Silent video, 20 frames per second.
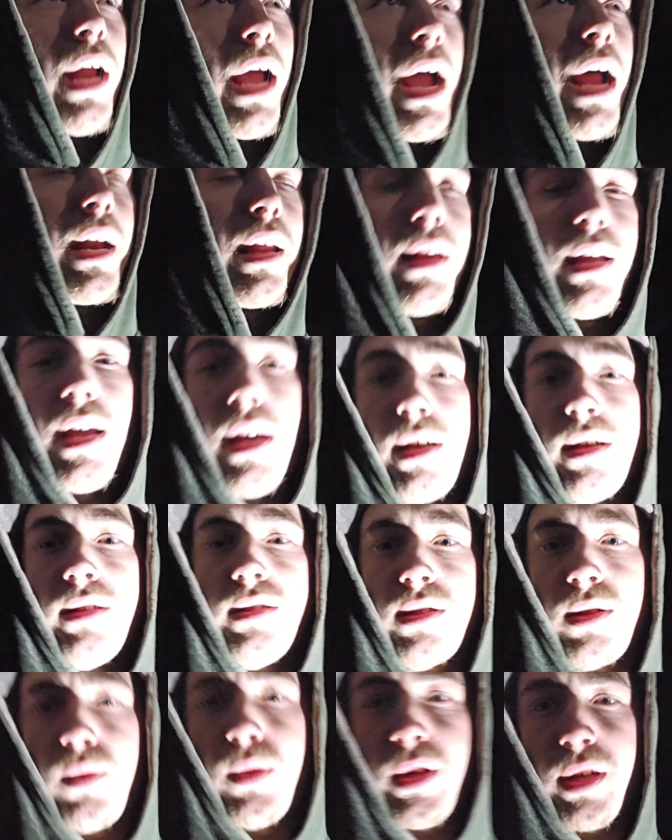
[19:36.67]
out of that
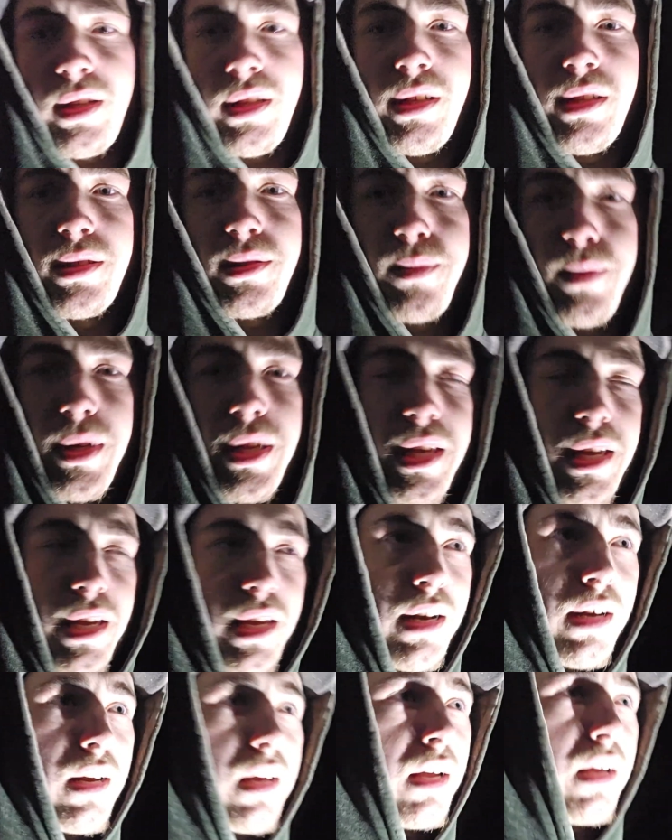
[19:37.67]
as quickly as we
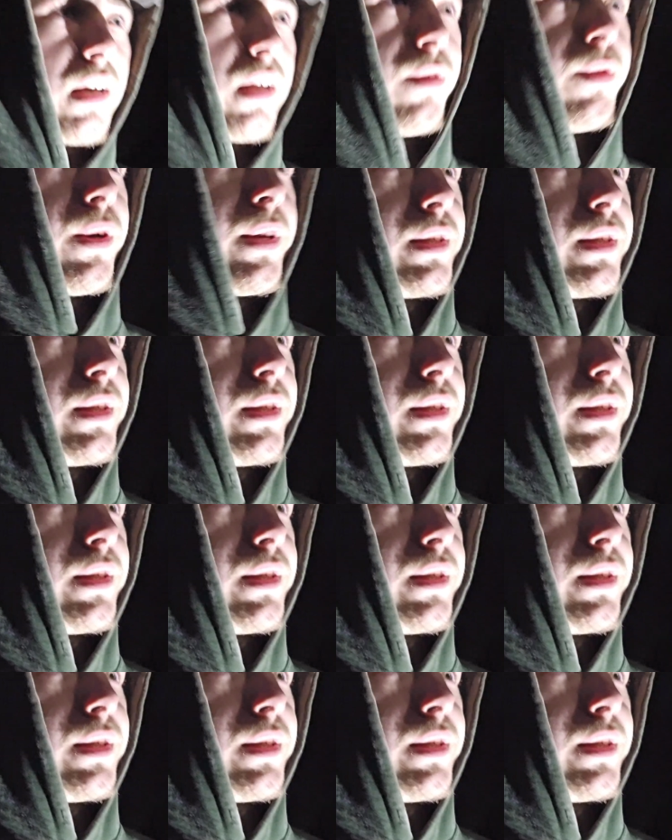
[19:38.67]
can anyway,